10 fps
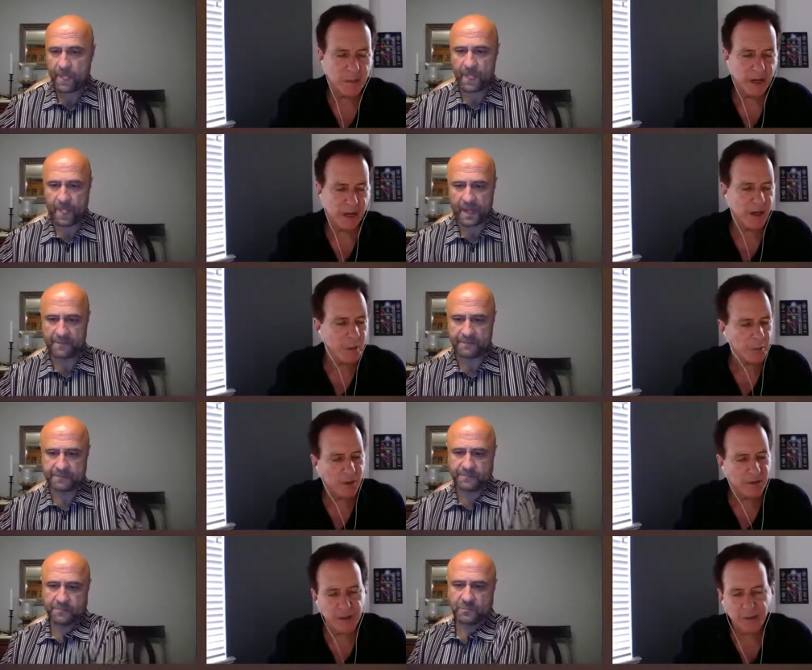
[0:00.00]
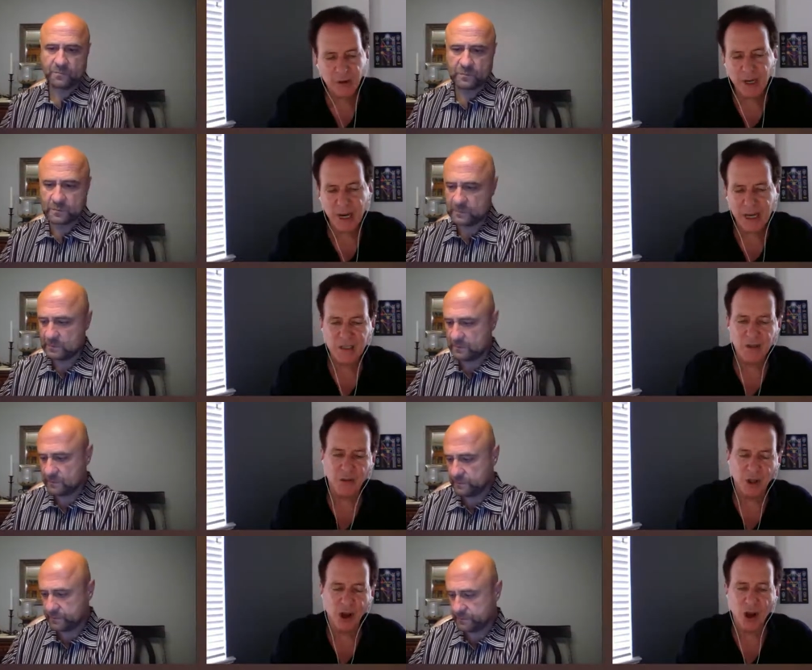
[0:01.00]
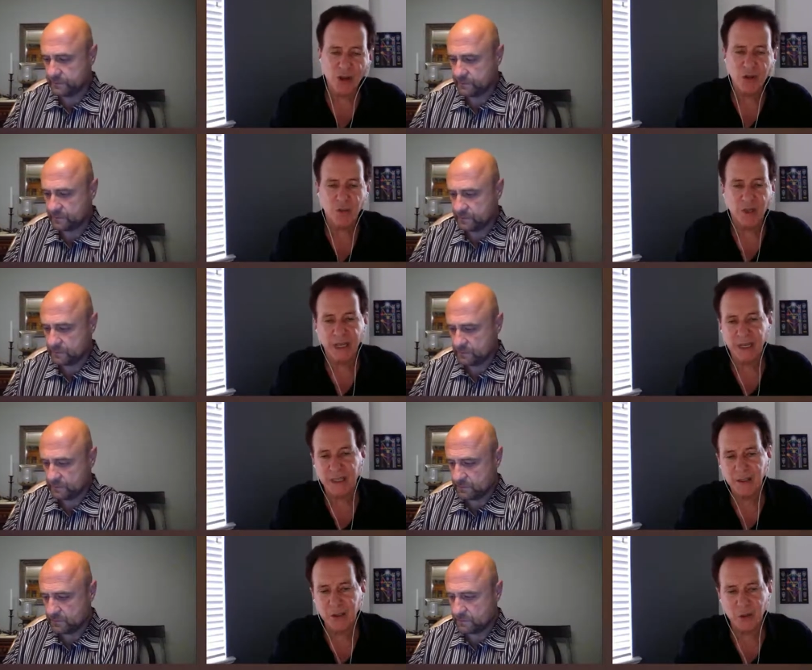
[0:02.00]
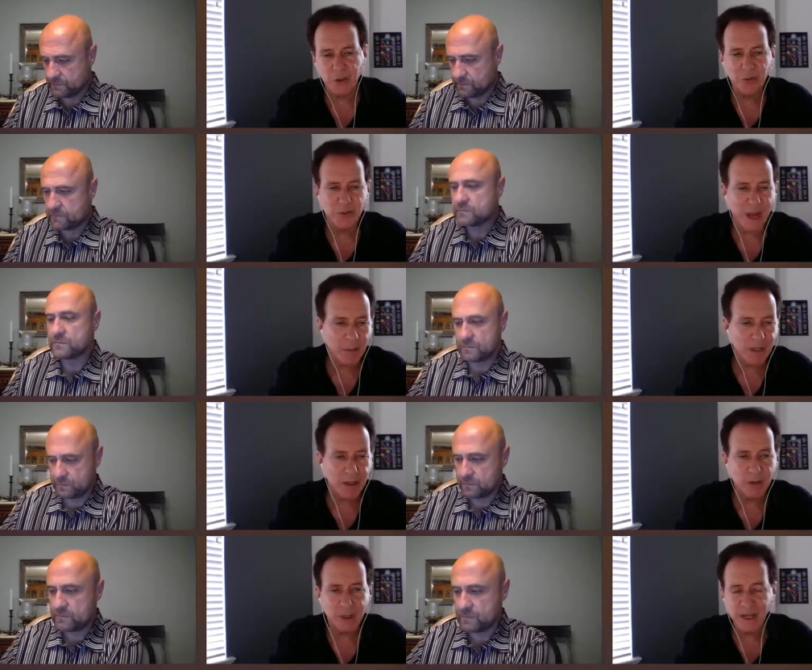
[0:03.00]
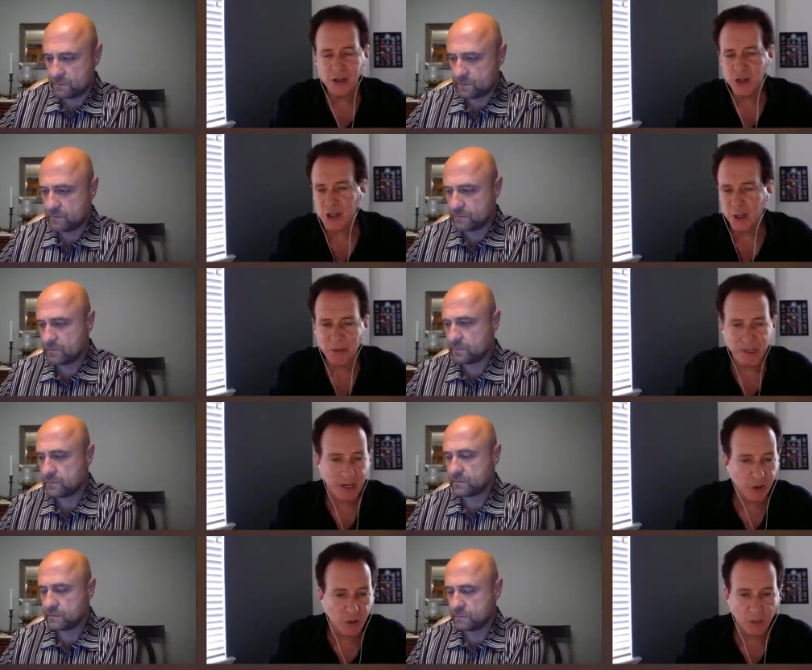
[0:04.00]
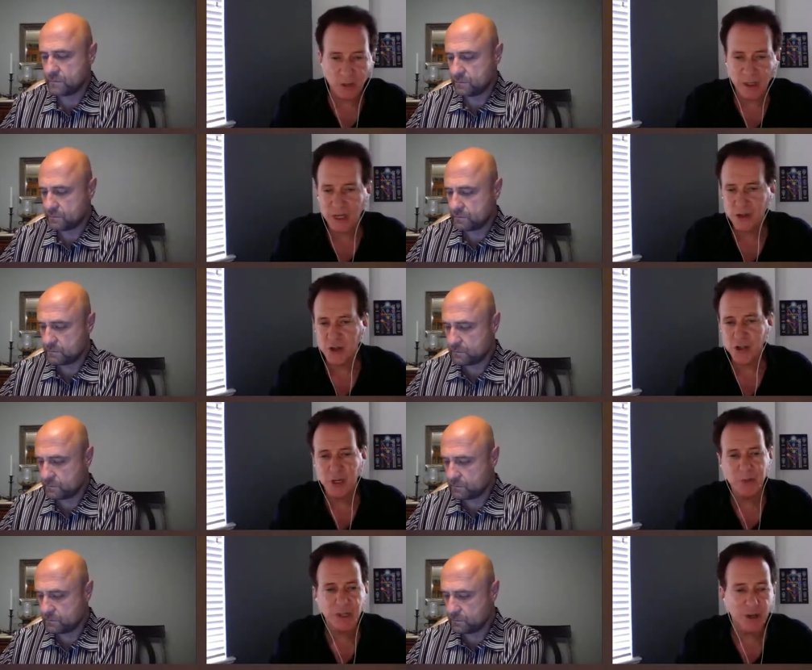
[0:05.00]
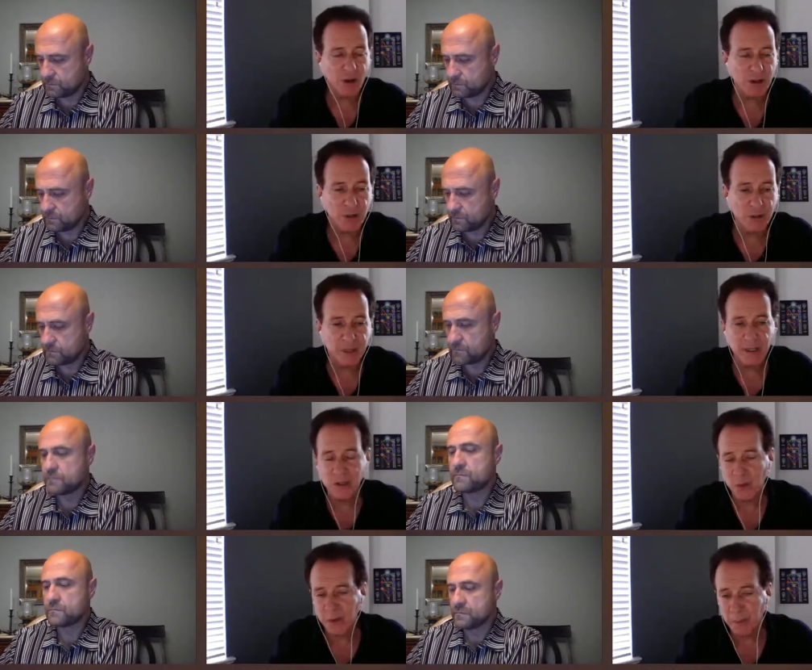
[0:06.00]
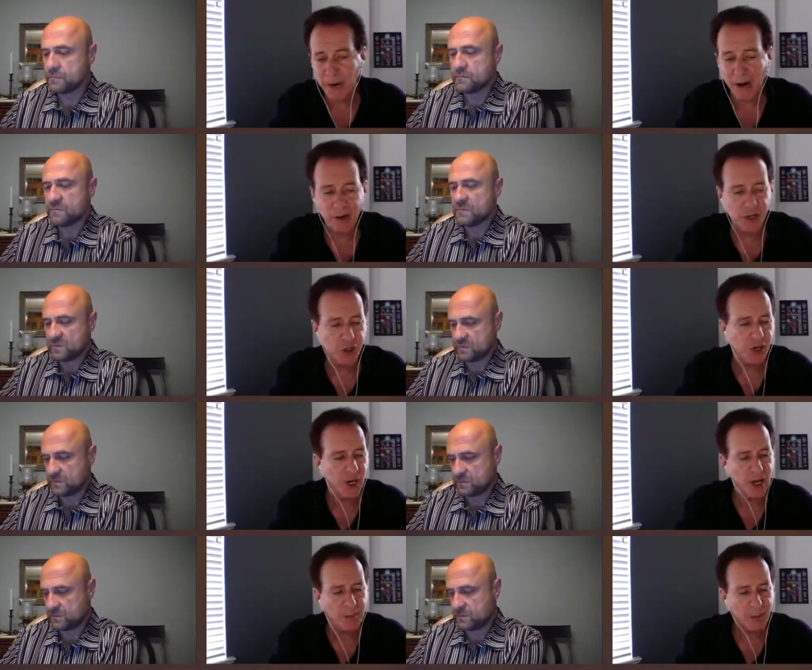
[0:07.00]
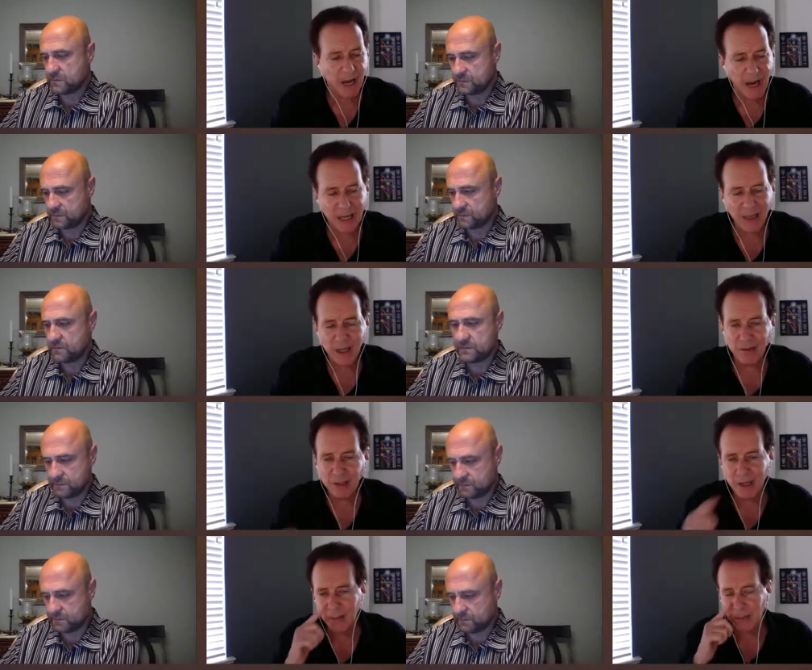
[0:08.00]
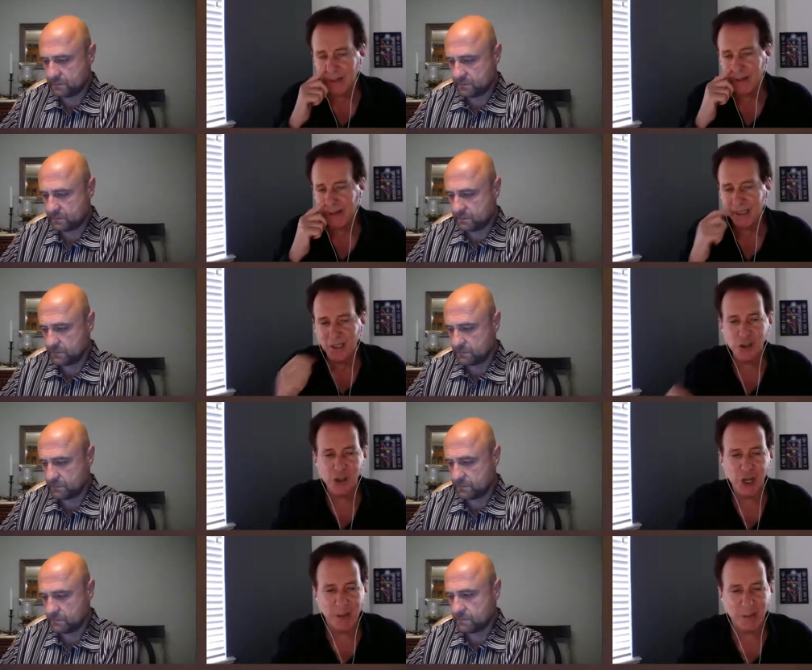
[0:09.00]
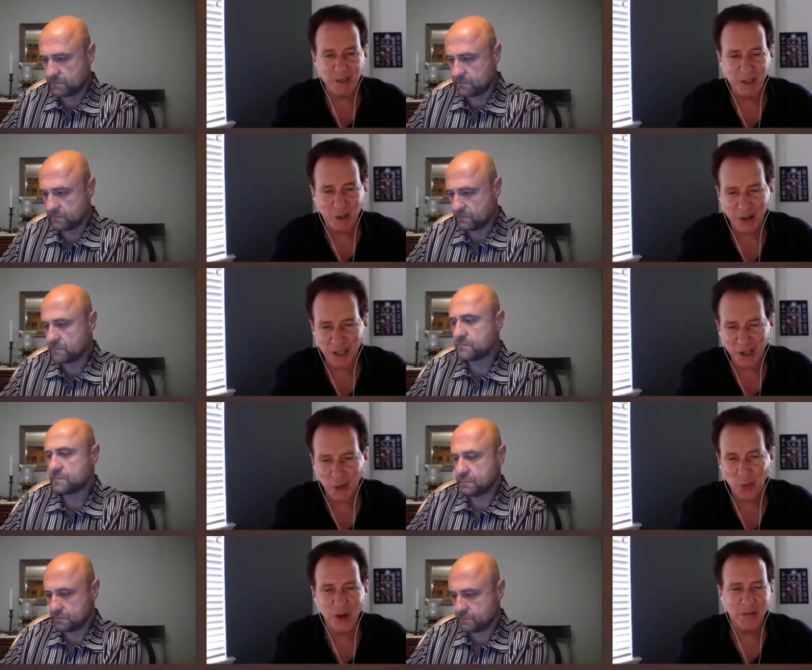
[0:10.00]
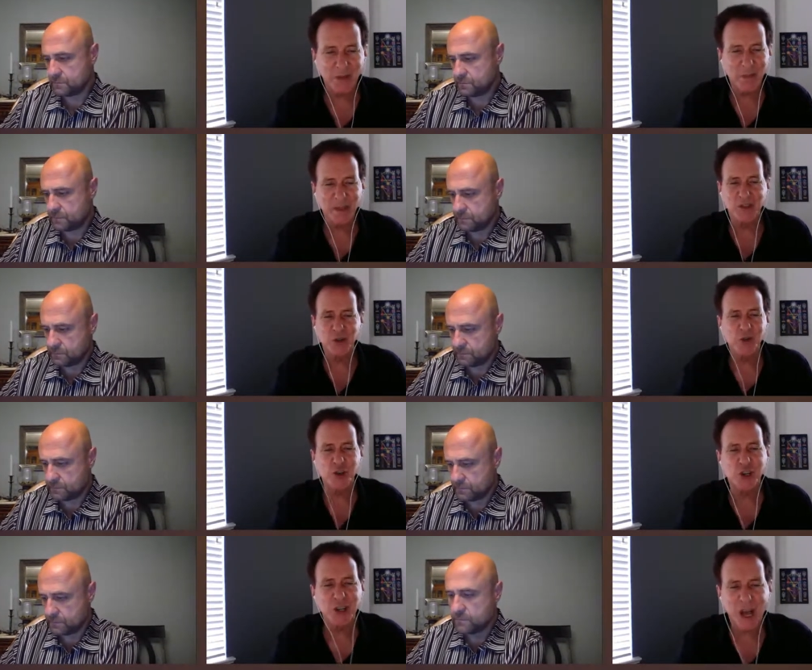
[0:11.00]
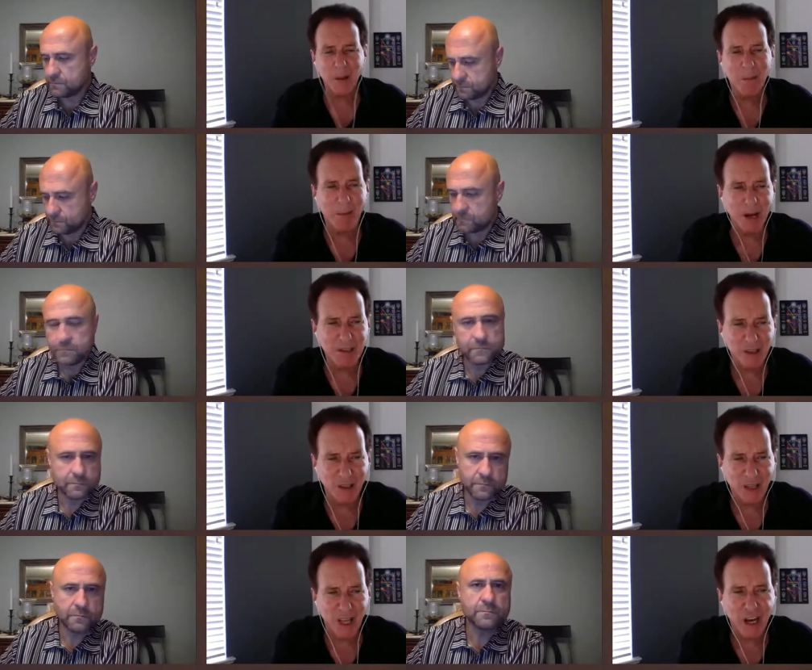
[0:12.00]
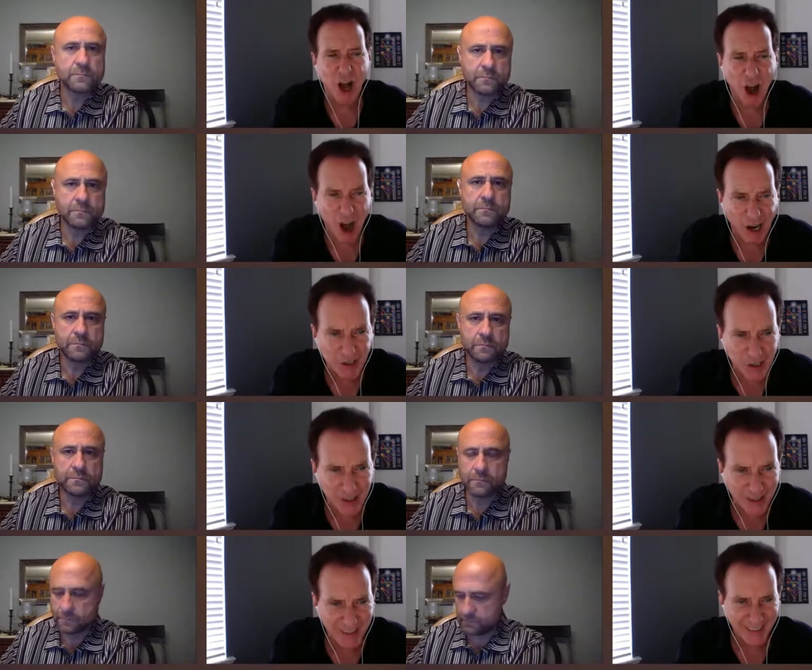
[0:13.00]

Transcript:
Speaker 1: about a number of different kinds of laws related to family relationships, sexual relationships. It also deals with marriage. But I love a couple of the little gems that are here. One of them is you should not muzzle an ox